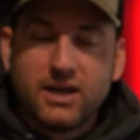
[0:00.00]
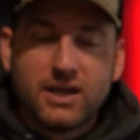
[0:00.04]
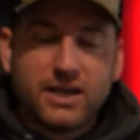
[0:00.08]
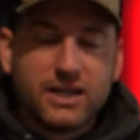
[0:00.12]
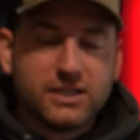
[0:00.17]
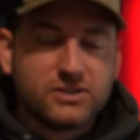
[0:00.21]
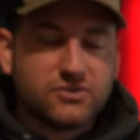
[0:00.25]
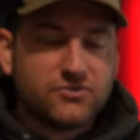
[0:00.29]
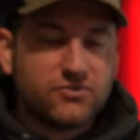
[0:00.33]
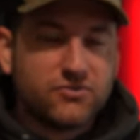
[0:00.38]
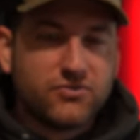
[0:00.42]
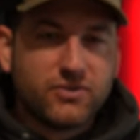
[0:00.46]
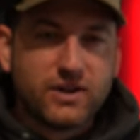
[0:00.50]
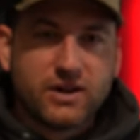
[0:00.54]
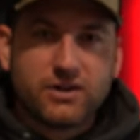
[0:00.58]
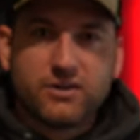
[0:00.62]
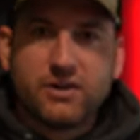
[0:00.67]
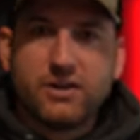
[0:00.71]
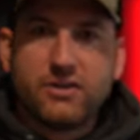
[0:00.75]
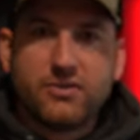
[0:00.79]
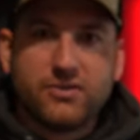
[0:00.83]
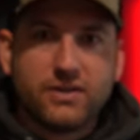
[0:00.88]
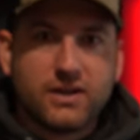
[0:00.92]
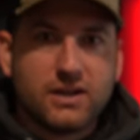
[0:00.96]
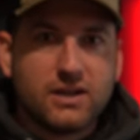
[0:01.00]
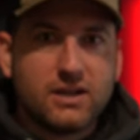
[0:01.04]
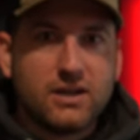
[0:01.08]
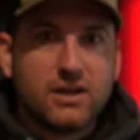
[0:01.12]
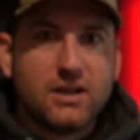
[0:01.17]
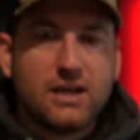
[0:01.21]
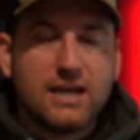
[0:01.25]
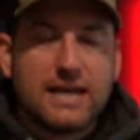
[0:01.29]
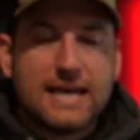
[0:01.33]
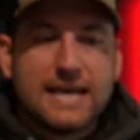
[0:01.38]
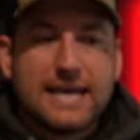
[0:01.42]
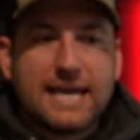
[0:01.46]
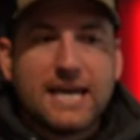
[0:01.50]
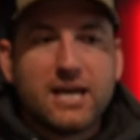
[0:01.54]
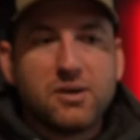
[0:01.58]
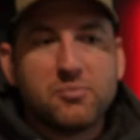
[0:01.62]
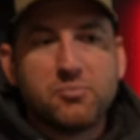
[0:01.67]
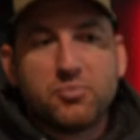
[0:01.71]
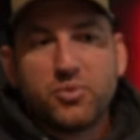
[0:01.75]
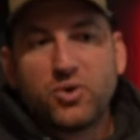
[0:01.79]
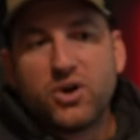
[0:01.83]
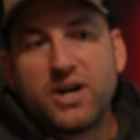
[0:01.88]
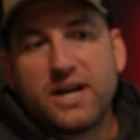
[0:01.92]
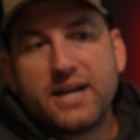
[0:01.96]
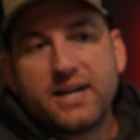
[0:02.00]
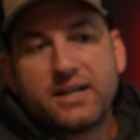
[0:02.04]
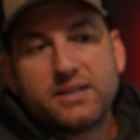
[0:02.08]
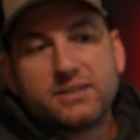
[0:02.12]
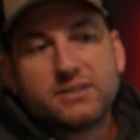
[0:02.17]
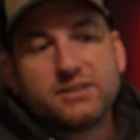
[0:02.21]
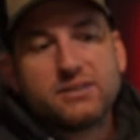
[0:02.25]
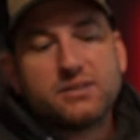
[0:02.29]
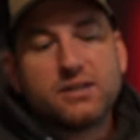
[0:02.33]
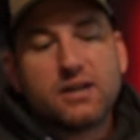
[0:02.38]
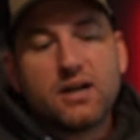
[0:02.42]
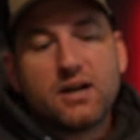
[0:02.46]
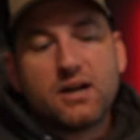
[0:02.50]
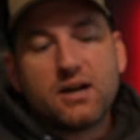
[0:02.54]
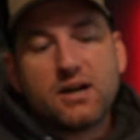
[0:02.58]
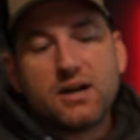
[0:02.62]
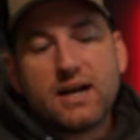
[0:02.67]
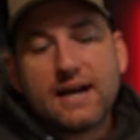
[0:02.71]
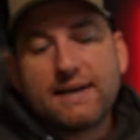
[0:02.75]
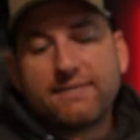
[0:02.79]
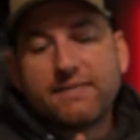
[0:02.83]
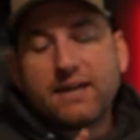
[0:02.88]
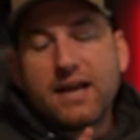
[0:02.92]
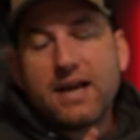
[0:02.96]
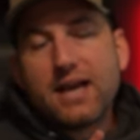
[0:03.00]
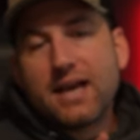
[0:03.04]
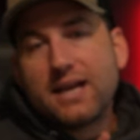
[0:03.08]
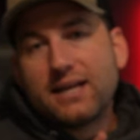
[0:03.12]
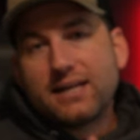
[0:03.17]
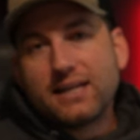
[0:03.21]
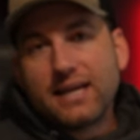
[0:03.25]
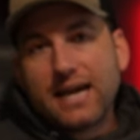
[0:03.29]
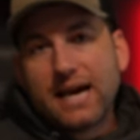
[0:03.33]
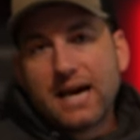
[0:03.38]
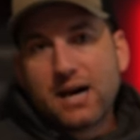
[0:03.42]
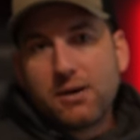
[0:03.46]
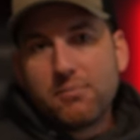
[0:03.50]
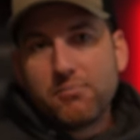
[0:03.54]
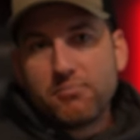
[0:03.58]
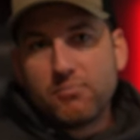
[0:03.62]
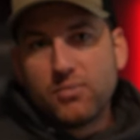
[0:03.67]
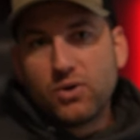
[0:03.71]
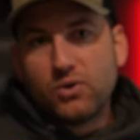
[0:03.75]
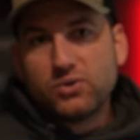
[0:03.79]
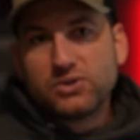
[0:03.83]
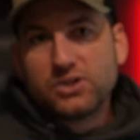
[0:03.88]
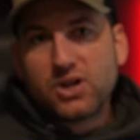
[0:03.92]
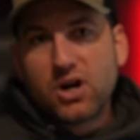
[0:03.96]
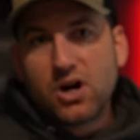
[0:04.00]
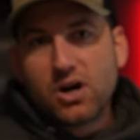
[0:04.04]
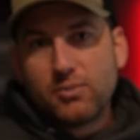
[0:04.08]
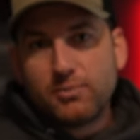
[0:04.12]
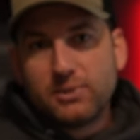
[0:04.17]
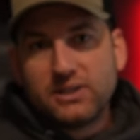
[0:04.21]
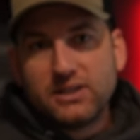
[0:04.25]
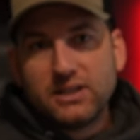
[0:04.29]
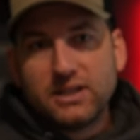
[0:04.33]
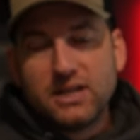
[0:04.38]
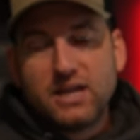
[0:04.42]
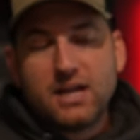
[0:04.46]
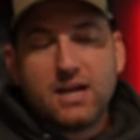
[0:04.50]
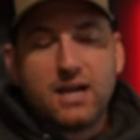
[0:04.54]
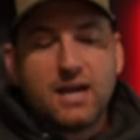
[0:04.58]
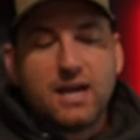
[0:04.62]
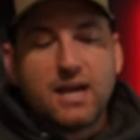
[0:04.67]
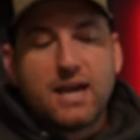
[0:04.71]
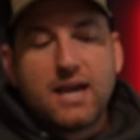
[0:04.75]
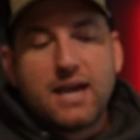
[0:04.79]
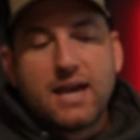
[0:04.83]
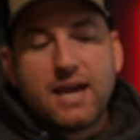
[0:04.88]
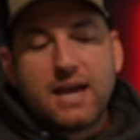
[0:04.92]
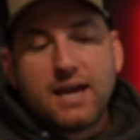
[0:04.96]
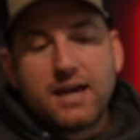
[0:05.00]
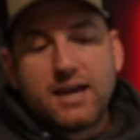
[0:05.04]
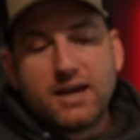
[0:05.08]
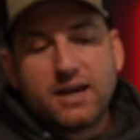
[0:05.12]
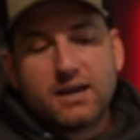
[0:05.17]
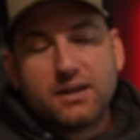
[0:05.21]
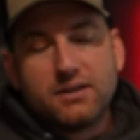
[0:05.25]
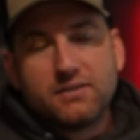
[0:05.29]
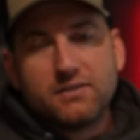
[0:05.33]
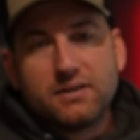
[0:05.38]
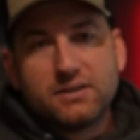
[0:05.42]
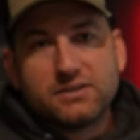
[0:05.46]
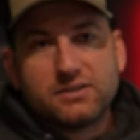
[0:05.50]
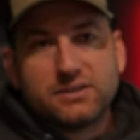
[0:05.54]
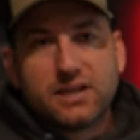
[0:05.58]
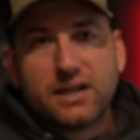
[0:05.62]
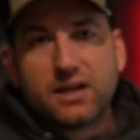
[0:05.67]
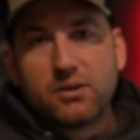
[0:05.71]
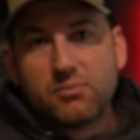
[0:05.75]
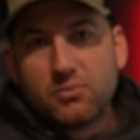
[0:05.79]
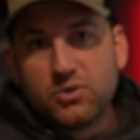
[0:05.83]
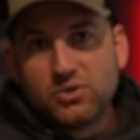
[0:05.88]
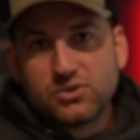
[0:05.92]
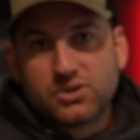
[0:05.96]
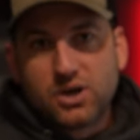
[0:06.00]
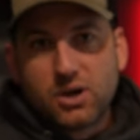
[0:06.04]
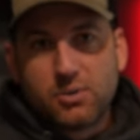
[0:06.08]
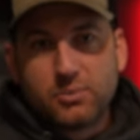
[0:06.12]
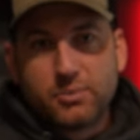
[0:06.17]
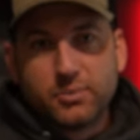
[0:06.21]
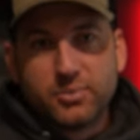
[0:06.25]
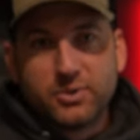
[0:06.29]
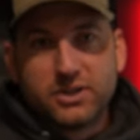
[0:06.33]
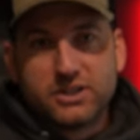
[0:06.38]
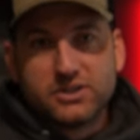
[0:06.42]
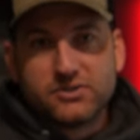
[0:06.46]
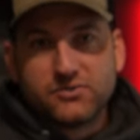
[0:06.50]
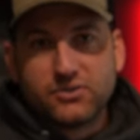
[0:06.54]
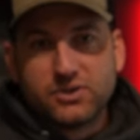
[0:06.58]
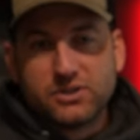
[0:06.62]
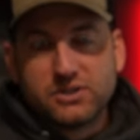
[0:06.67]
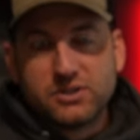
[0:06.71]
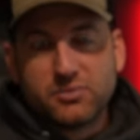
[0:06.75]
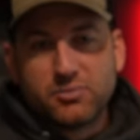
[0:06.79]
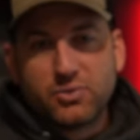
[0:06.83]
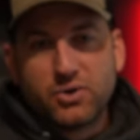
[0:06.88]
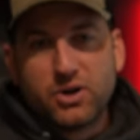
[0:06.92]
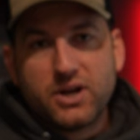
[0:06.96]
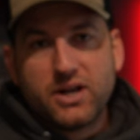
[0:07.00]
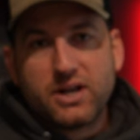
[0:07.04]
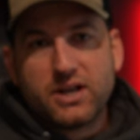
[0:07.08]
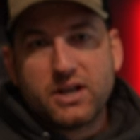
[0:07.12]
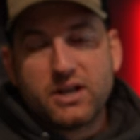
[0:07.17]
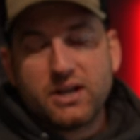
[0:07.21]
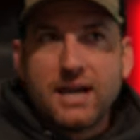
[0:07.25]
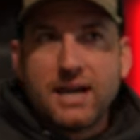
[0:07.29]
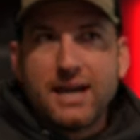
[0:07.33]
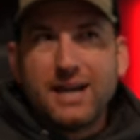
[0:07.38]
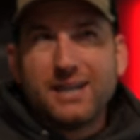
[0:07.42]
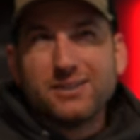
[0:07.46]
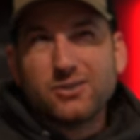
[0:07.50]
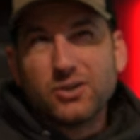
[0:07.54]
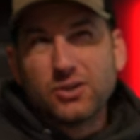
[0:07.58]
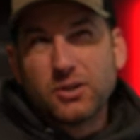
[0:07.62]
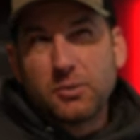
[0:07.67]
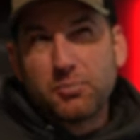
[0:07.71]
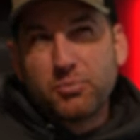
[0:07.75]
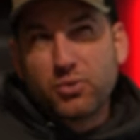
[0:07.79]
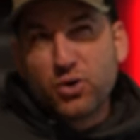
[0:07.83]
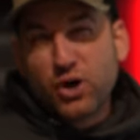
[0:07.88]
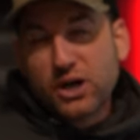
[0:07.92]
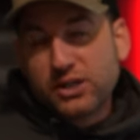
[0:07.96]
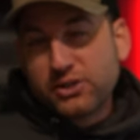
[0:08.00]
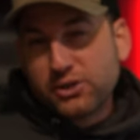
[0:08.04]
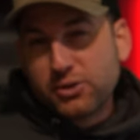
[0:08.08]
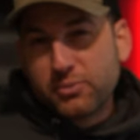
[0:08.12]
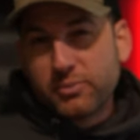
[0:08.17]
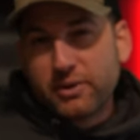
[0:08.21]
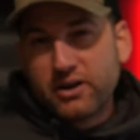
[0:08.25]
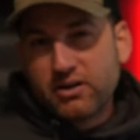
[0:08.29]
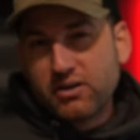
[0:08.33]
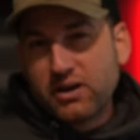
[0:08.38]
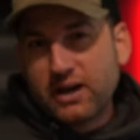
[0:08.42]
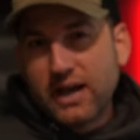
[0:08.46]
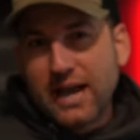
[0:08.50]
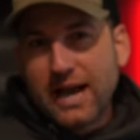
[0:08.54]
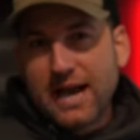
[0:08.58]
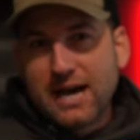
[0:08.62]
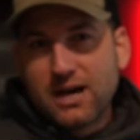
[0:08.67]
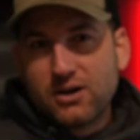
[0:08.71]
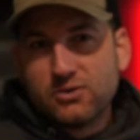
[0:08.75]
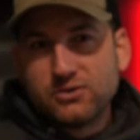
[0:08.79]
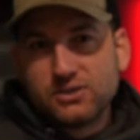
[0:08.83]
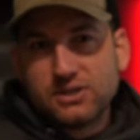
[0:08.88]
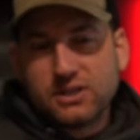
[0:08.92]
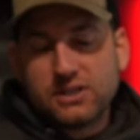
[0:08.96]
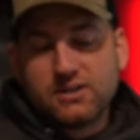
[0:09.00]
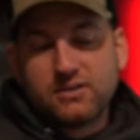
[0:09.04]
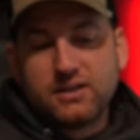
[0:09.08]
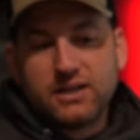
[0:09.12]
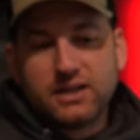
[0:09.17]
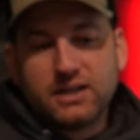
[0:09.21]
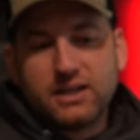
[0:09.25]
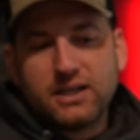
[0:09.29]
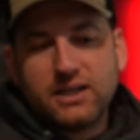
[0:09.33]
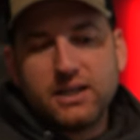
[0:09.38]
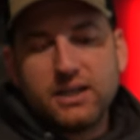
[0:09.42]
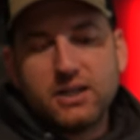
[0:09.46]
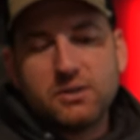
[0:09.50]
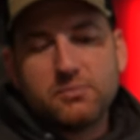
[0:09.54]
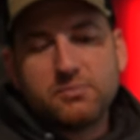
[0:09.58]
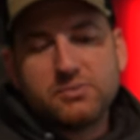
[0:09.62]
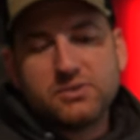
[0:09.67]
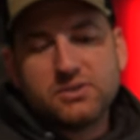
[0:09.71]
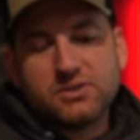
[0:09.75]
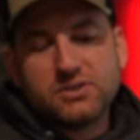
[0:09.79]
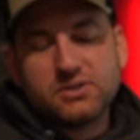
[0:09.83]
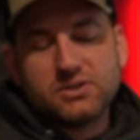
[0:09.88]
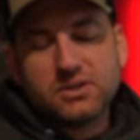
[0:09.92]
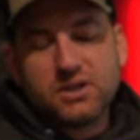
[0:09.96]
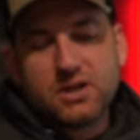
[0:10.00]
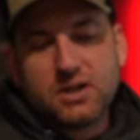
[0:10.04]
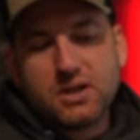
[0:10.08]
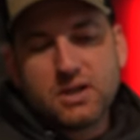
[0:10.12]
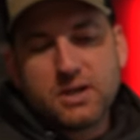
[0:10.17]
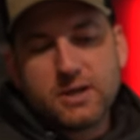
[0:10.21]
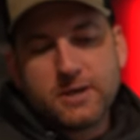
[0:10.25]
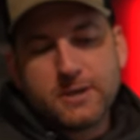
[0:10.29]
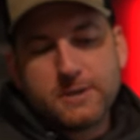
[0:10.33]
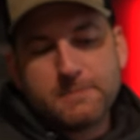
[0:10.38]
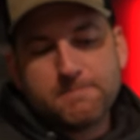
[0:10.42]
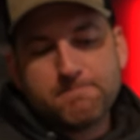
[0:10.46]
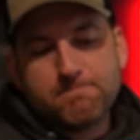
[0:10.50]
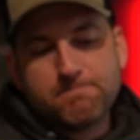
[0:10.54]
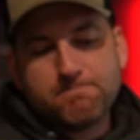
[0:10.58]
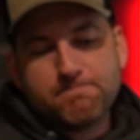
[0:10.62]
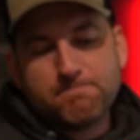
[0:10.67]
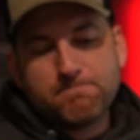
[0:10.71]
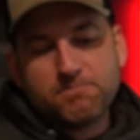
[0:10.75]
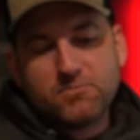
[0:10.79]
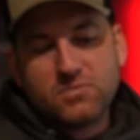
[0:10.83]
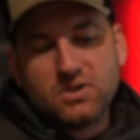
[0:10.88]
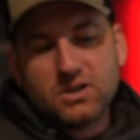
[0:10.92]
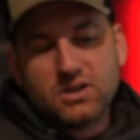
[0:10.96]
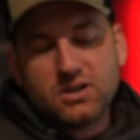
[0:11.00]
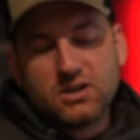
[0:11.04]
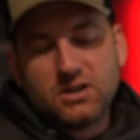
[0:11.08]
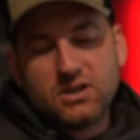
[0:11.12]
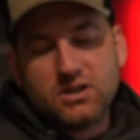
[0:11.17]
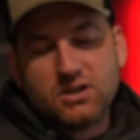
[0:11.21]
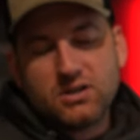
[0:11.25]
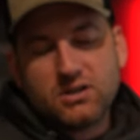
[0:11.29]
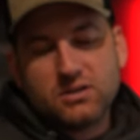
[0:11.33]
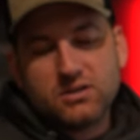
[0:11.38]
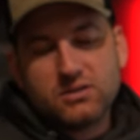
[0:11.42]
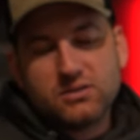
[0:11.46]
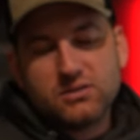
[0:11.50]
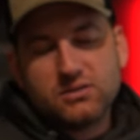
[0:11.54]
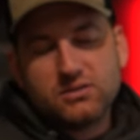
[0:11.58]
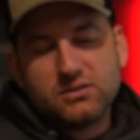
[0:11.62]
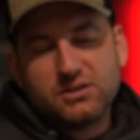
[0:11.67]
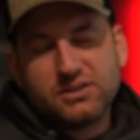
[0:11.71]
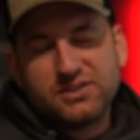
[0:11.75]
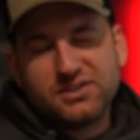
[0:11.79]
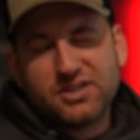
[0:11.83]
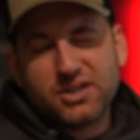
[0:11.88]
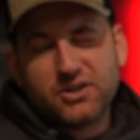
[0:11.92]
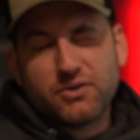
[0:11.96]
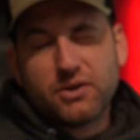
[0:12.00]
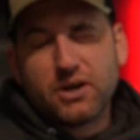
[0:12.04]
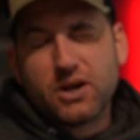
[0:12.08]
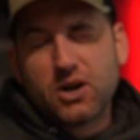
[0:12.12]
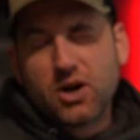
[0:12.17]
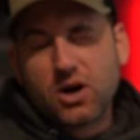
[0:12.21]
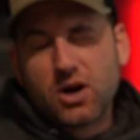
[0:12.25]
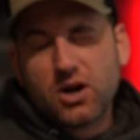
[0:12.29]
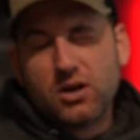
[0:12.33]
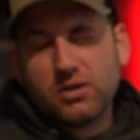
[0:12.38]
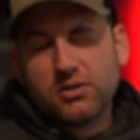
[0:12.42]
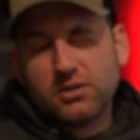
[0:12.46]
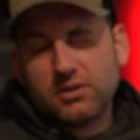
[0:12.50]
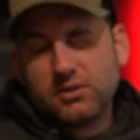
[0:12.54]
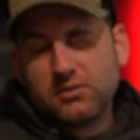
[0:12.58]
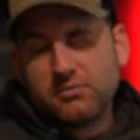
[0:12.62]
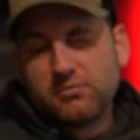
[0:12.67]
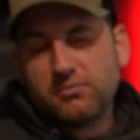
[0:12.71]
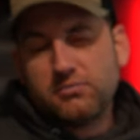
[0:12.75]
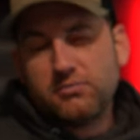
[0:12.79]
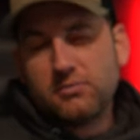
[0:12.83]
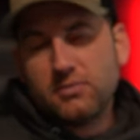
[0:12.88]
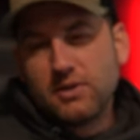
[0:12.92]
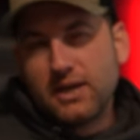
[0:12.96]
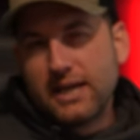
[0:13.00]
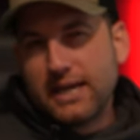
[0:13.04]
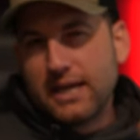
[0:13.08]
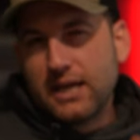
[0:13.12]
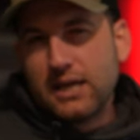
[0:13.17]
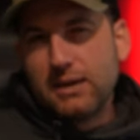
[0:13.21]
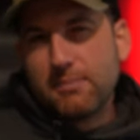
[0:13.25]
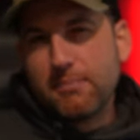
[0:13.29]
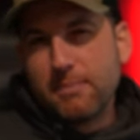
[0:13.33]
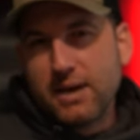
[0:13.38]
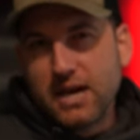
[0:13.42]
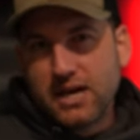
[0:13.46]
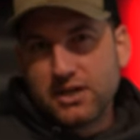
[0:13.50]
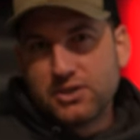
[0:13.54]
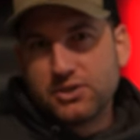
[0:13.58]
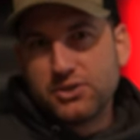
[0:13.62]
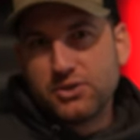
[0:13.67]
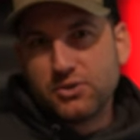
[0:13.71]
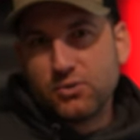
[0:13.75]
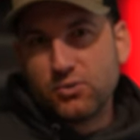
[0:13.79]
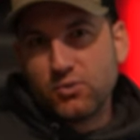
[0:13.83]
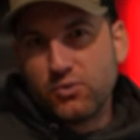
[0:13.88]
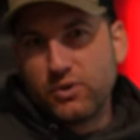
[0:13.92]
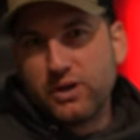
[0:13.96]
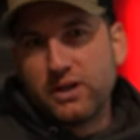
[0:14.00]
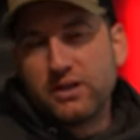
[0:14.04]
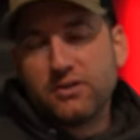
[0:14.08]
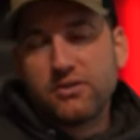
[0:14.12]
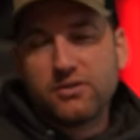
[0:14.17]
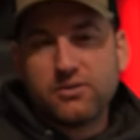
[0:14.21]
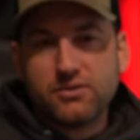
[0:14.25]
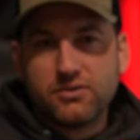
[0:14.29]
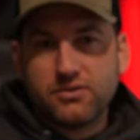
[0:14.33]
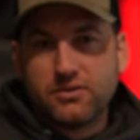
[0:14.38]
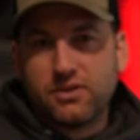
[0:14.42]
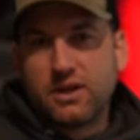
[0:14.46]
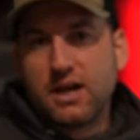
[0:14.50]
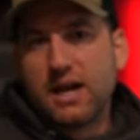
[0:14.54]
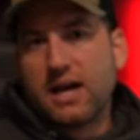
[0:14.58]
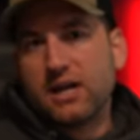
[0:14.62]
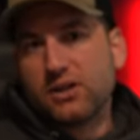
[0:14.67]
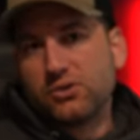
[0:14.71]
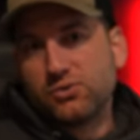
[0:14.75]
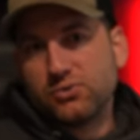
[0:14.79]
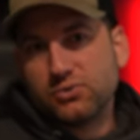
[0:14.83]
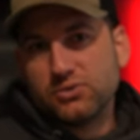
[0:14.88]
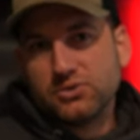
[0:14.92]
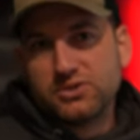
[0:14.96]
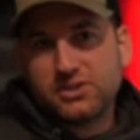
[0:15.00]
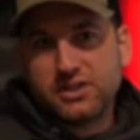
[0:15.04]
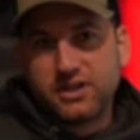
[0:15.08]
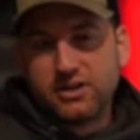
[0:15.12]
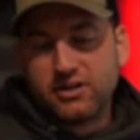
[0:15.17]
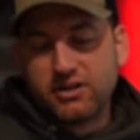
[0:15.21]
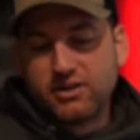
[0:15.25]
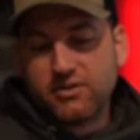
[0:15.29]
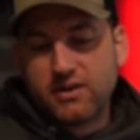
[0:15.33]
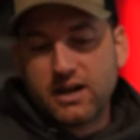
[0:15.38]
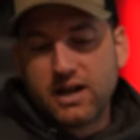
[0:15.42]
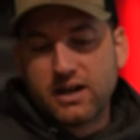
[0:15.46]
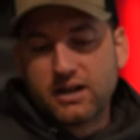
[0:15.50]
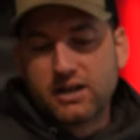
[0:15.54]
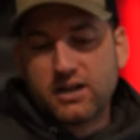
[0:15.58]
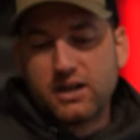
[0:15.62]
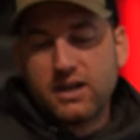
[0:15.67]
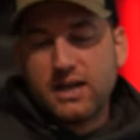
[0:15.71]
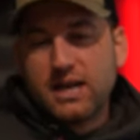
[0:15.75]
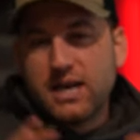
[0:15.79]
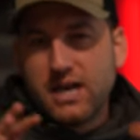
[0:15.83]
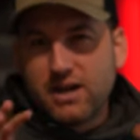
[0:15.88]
It's very thin. It breaks at the end cap most commonly, and the second most common place for it to break is on the pressure bearing housing that keeps the steering column in mesh with the actual steering rack.